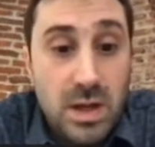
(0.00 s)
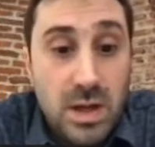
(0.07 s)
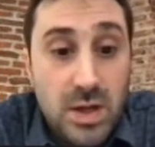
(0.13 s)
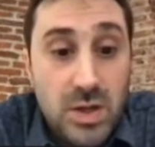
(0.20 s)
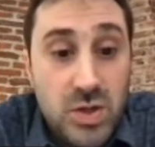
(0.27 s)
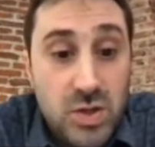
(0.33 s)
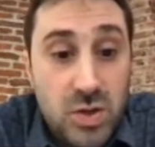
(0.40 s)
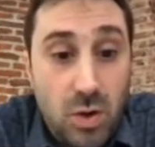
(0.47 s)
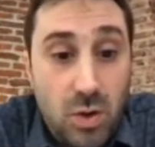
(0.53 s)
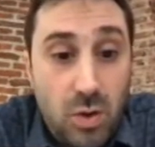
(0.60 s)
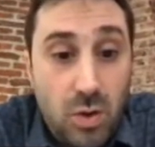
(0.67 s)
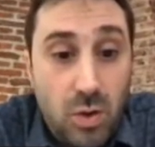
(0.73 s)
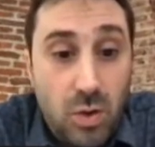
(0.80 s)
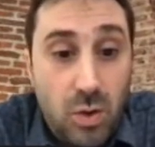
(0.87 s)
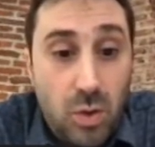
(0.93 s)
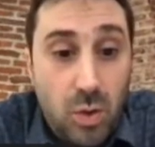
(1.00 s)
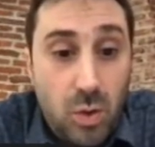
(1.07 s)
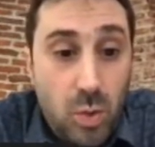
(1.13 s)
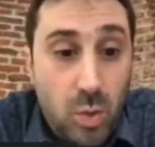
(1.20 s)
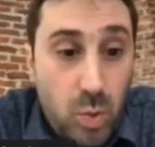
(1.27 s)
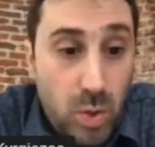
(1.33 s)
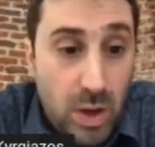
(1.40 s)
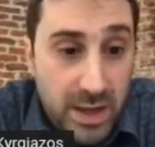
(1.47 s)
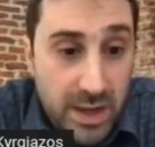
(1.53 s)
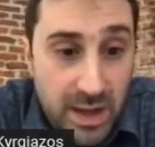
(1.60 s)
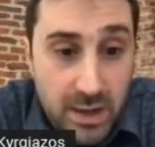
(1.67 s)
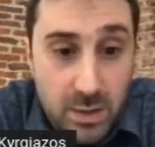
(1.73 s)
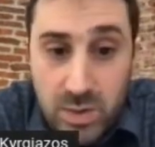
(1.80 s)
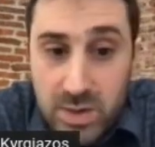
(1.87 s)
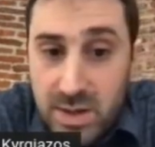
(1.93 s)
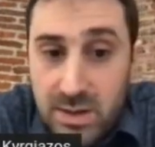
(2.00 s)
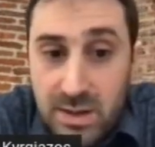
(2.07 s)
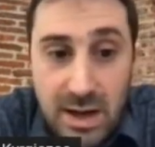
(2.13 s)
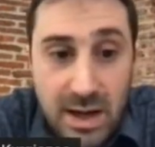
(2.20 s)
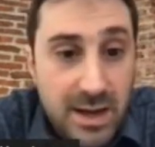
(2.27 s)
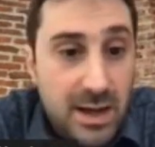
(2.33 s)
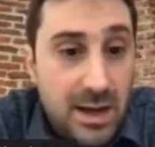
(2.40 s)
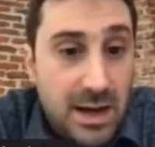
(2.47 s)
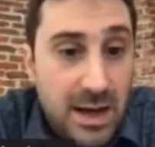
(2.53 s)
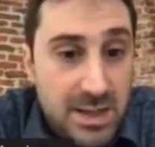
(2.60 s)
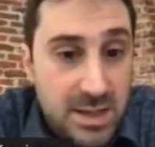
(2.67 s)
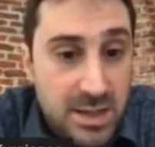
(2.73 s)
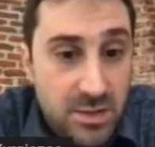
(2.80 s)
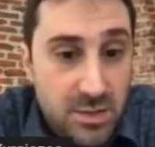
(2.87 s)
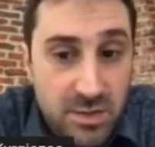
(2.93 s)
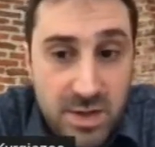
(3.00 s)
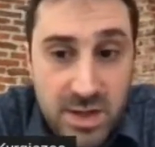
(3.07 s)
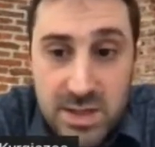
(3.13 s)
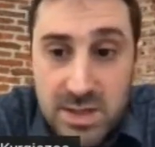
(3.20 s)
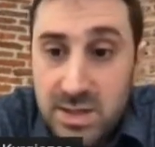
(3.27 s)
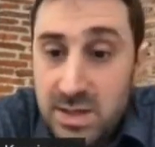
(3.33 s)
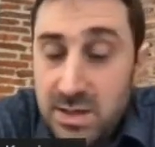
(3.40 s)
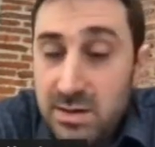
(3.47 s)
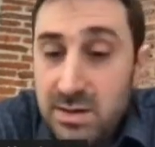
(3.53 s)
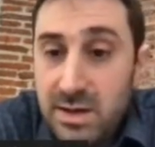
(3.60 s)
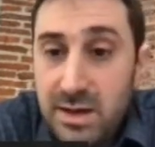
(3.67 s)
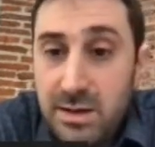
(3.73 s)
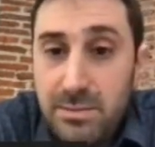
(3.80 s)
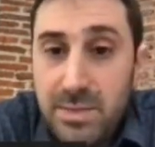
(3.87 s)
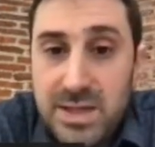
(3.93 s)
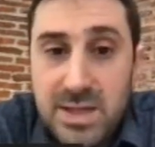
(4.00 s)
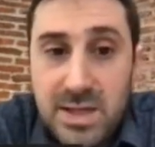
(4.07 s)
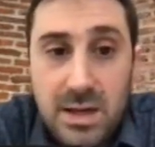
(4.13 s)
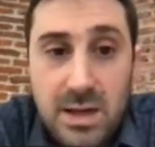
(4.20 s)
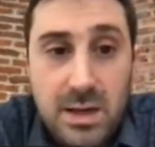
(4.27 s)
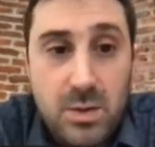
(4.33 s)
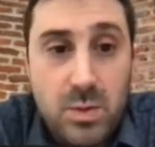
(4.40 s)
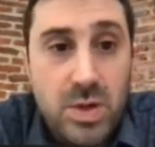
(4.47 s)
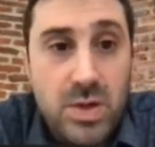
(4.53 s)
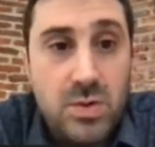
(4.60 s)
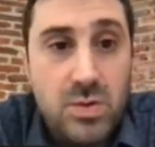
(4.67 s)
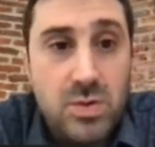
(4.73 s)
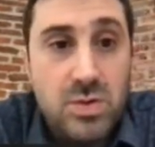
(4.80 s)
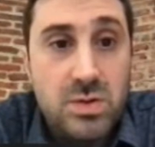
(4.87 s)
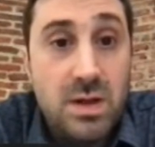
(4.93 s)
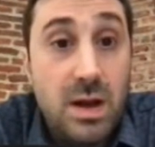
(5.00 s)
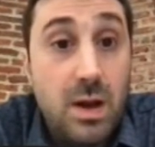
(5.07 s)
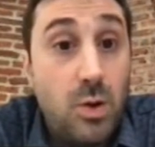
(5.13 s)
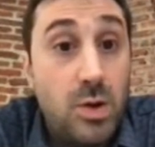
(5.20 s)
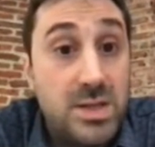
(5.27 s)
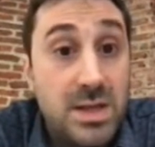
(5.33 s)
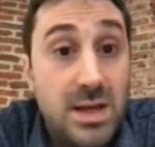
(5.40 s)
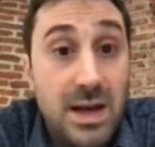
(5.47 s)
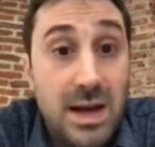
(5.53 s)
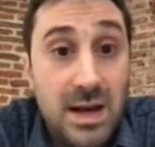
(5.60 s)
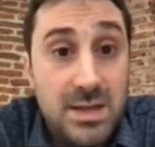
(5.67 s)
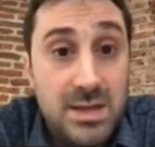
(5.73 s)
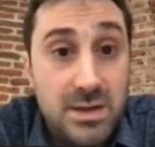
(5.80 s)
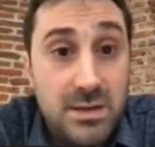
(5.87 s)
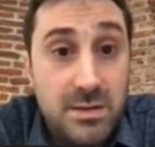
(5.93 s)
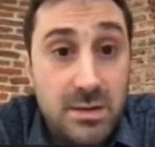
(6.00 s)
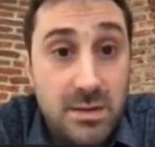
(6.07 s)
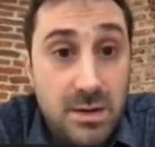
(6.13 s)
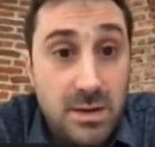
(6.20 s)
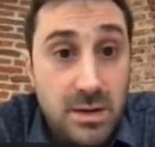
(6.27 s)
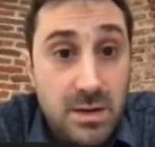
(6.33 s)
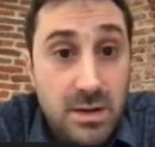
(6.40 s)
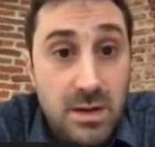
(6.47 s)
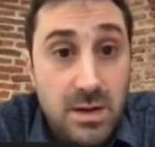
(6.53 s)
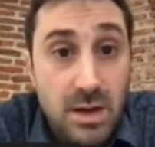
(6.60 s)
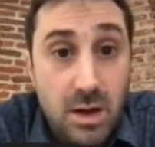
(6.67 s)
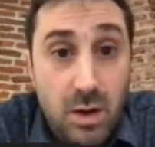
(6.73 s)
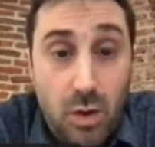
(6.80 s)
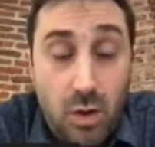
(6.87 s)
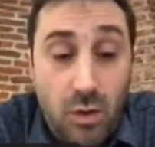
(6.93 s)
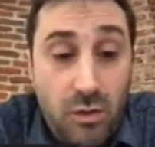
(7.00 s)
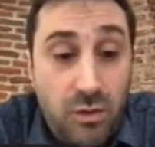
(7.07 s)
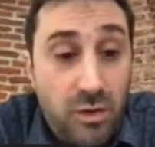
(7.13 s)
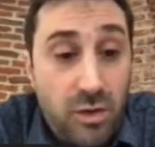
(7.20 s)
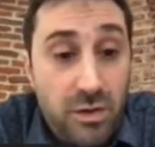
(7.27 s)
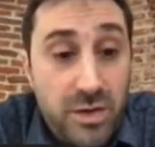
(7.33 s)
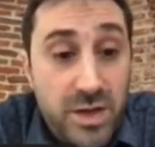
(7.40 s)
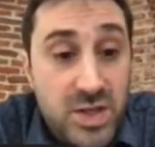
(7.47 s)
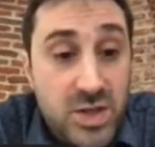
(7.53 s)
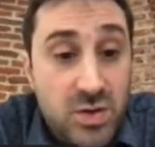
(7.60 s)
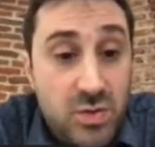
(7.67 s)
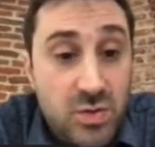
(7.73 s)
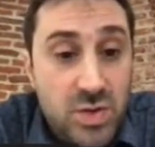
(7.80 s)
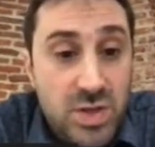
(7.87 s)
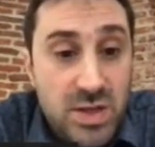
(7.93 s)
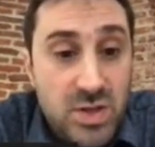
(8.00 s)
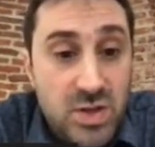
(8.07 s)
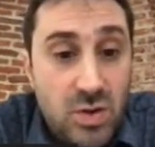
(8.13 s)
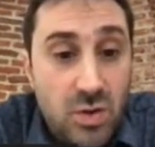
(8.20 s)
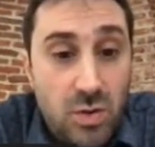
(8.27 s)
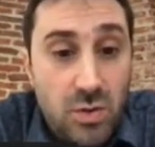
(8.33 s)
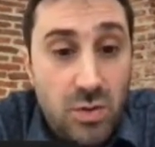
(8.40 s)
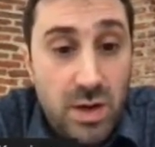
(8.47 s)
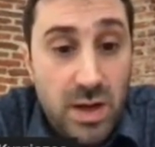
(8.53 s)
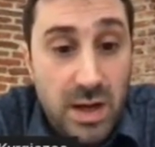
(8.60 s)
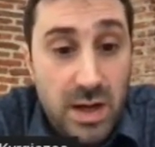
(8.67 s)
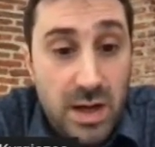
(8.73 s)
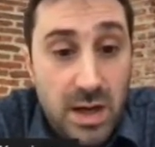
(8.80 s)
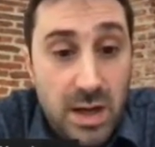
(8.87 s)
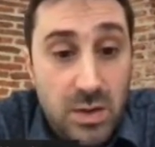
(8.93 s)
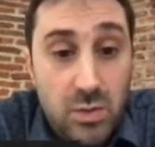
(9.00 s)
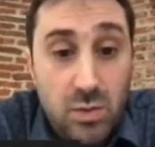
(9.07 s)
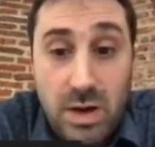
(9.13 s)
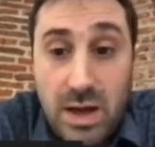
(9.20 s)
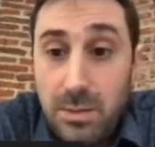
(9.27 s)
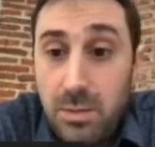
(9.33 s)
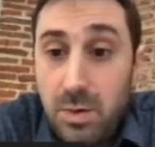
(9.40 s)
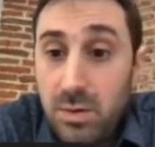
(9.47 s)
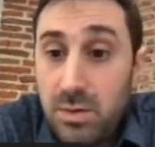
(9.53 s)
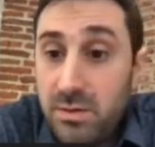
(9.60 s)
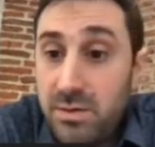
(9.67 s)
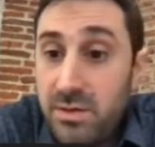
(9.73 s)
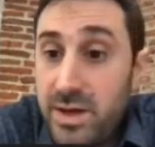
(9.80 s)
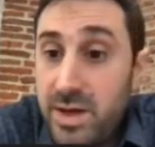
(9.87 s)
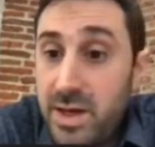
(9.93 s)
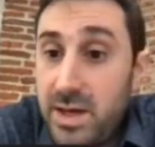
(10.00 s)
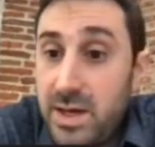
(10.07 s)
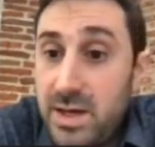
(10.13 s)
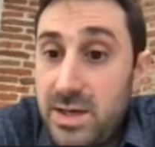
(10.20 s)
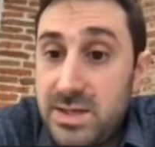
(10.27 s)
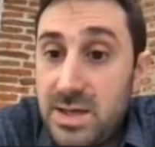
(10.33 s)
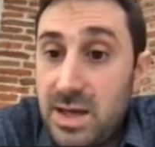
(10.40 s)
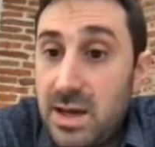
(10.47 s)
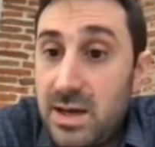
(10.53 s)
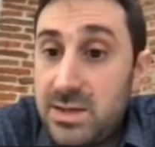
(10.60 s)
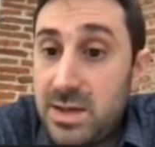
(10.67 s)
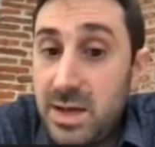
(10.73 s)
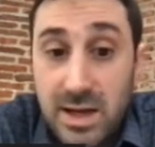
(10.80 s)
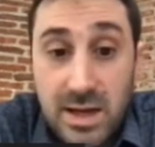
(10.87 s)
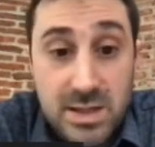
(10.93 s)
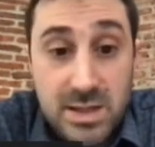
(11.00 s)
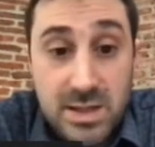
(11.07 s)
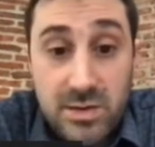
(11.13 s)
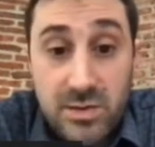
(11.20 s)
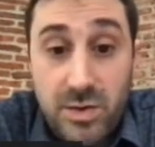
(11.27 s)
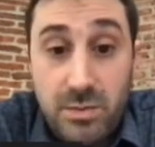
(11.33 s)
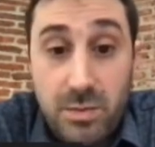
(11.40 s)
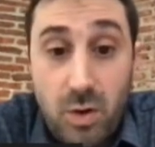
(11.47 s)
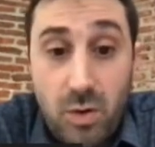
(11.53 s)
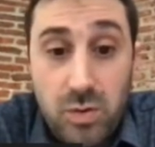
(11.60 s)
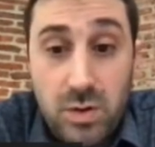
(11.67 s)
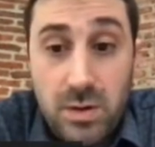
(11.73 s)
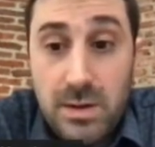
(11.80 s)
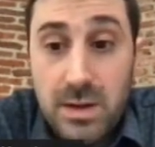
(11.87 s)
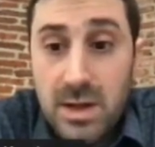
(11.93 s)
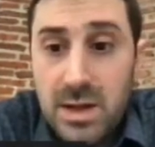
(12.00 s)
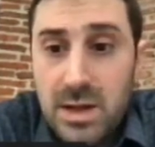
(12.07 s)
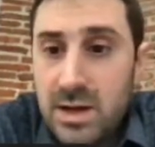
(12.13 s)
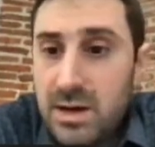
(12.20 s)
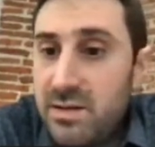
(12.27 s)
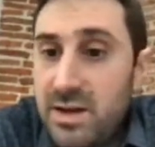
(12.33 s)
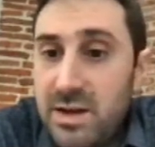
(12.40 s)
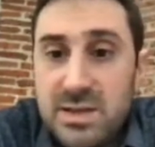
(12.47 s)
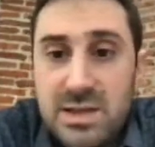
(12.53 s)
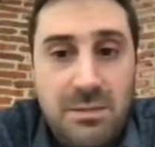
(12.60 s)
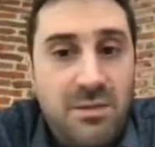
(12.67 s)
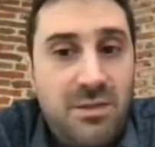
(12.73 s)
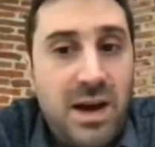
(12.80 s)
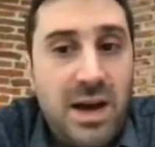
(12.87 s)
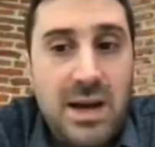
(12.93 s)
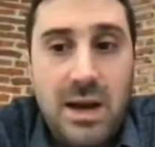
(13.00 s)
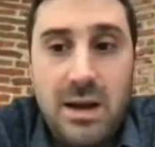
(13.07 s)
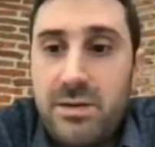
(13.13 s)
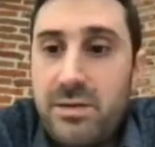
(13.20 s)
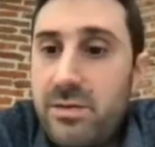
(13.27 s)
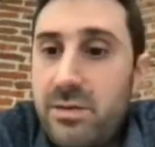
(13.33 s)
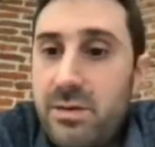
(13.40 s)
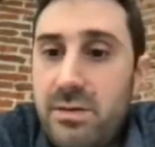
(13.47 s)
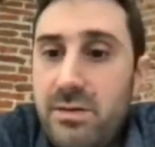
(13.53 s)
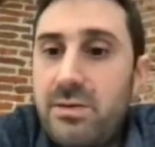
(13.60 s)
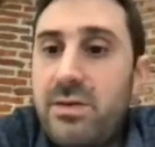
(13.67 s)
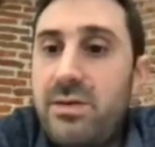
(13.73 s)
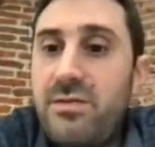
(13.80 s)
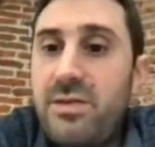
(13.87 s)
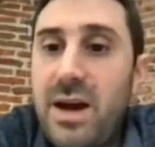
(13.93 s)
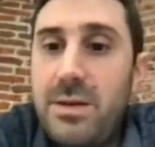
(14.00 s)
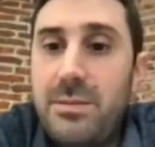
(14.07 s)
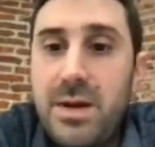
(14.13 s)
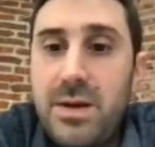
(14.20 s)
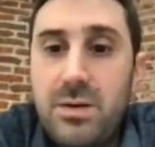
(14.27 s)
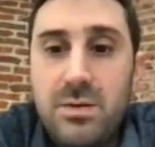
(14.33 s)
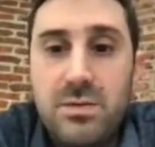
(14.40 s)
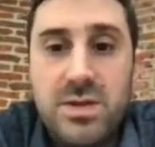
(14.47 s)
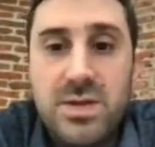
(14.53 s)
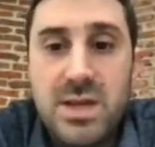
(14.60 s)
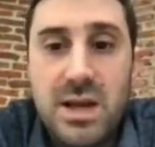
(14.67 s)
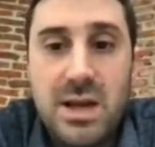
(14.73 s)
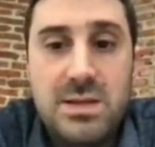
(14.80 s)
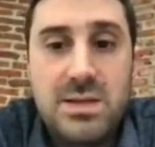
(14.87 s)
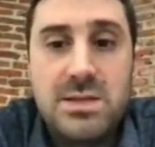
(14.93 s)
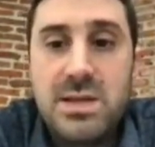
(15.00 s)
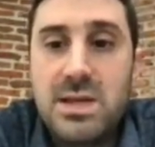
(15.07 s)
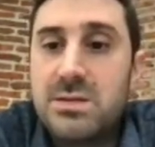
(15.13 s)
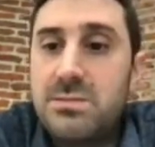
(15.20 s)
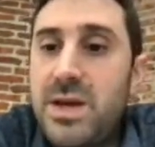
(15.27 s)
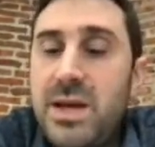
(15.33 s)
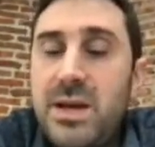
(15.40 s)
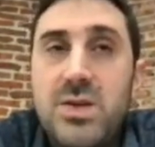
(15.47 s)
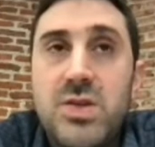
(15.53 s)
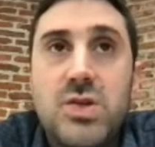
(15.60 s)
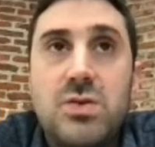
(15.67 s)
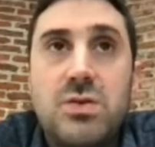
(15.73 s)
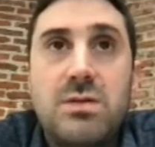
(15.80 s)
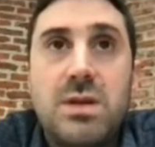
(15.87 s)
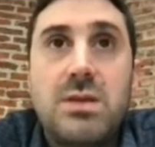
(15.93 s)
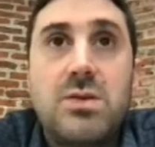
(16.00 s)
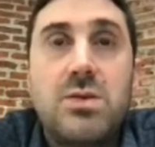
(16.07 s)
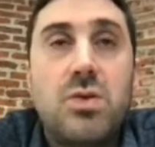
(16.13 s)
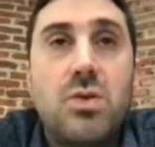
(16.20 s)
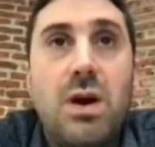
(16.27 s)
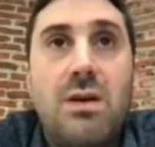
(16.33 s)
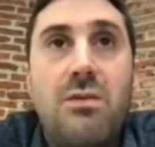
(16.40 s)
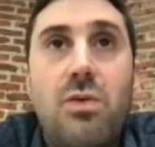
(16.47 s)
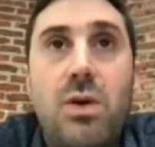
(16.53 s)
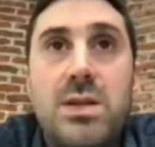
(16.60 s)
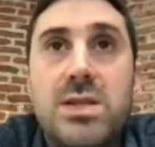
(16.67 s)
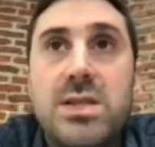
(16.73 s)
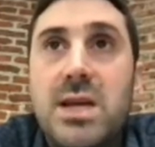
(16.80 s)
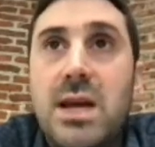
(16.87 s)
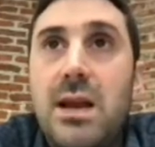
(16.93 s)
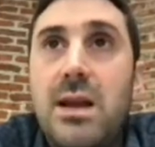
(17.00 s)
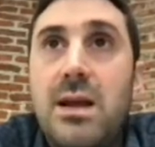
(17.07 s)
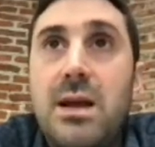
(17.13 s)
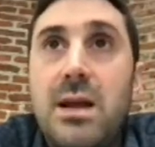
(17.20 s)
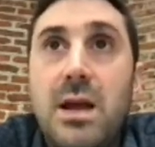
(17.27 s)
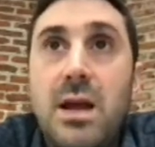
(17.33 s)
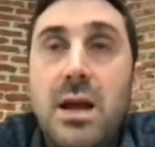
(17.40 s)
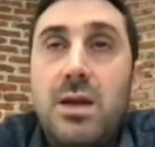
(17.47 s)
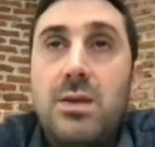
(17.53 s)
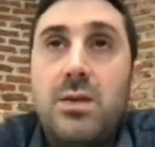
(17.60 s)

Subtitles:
So again, we did like a cluster on this, and then basically we used the lowest cluster of this new z-score to label the cells as remote. And then some final refinement on the cells, just making sure that you have one cell and